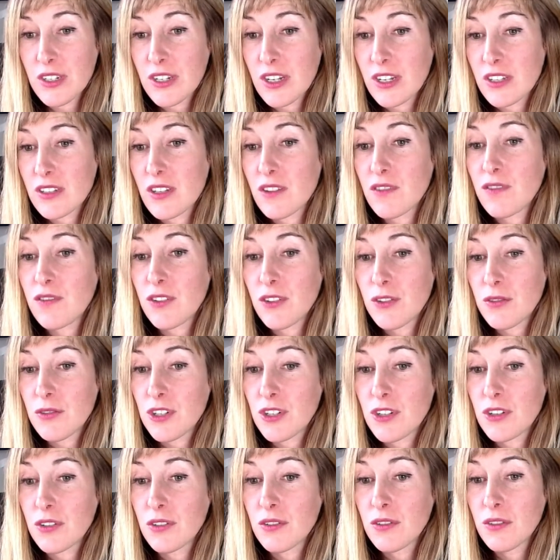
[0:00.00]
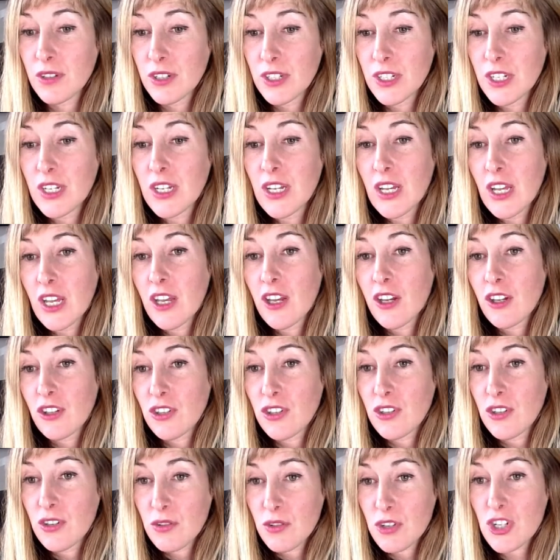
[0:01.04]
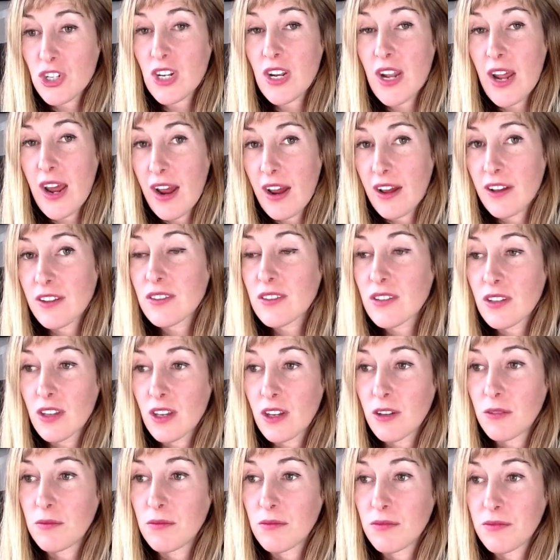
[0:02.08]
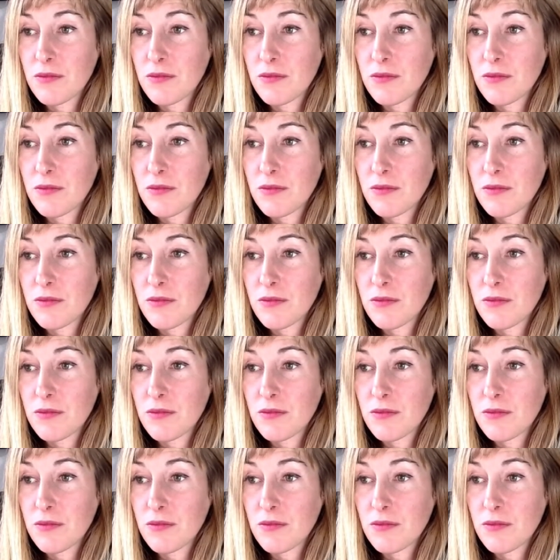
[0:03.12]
Because if you do, you should ask them.